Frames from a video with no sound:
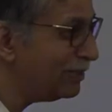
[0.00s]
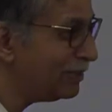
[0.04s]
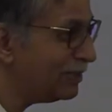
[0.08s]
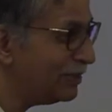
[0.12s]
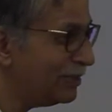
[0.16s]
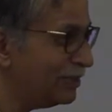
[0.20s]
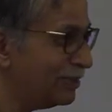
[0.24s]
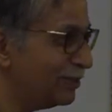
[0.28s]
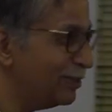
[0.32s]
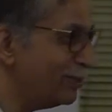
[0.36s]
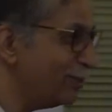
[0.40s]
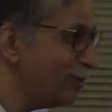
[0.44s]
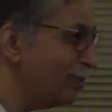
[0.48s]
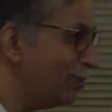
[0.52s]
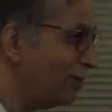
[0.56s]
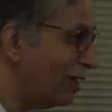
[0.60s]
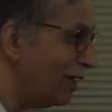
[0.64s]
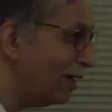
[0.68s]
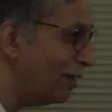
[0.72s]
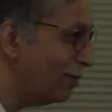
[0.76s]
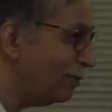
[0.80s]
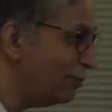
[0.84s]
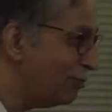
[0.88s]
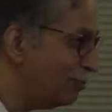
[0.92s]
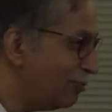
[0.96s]
it is, you know,
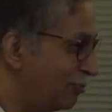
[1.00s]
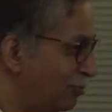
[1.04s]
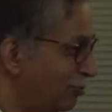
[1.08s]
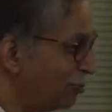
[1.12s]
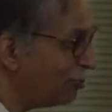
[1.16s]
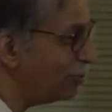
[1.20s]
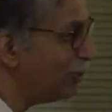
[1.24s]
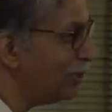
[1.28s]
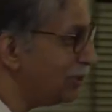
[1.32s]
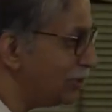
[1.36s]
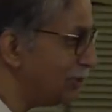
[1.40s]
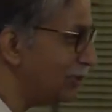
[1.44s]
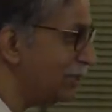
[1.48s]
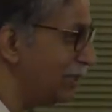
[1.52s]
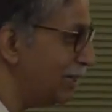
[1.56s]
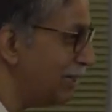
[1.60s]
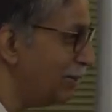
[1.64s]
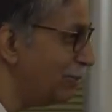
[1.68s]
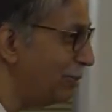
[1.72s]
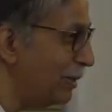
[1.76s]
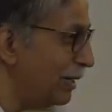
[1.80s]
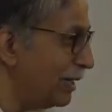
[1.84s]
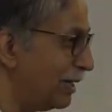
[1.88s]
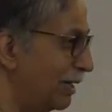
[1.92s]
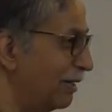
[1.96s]
how foolishly
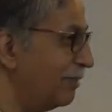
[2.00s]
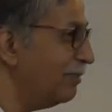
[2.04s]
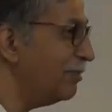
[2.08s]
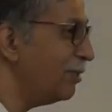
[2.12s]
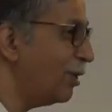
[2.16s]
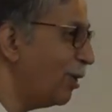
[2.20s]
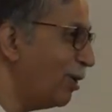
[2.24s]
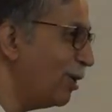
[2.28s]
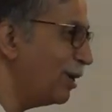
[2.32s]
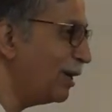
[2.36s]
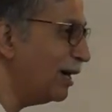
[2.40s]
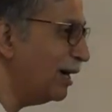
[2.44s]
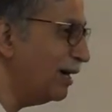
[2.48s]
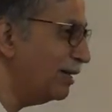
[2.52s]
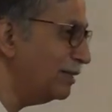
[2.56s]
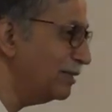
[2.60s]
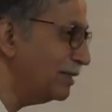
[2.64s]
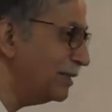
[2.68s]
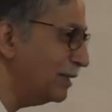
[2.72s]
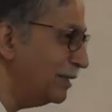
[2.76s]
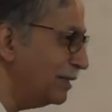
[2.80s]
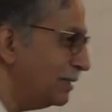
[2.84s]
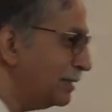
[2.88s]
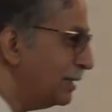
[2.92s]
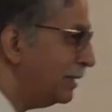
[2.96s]
we give wrong
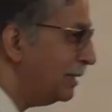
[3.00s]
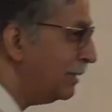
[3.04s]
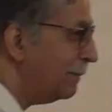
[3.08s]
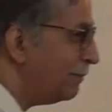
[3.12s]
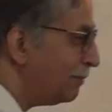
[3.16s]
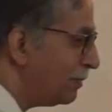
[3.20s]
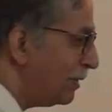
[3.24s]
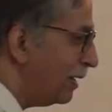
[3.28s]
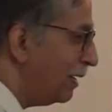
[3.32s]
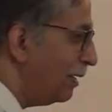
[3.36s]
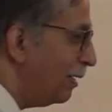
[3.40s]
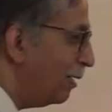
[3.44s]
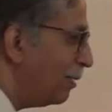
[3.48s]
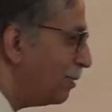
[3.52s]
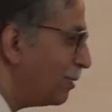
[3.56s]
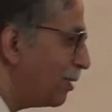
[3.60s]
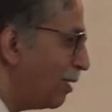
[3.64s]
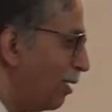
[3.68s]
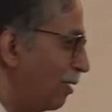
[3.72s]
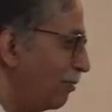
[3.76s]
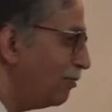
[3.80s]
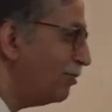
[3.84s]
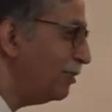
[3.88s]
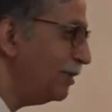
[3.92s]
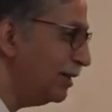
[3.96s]
answers and how
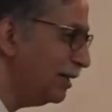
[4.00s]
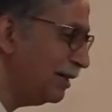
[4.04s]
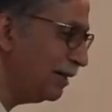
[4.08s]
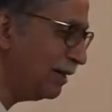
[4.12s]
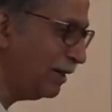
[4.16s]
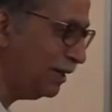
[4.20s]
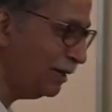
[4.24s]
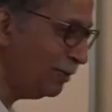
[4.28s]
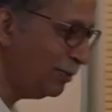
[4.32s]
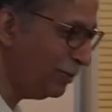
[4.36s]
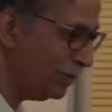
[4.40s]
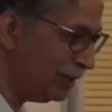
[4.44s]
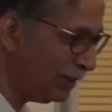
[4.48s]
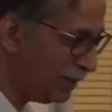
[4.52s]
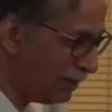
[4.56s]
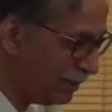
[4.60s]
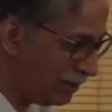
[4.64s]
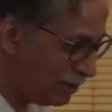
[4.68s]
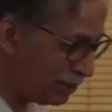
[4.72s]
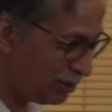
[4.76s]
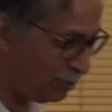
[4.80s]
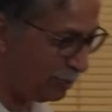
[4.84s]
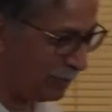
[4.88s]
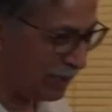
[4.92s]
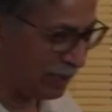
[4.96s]
confidently we
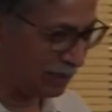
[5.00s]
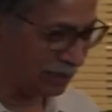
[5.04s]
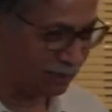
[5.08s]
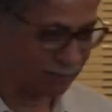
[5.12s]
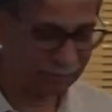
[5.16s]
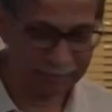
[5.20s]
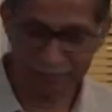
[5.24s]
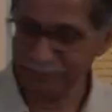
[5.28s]
speak.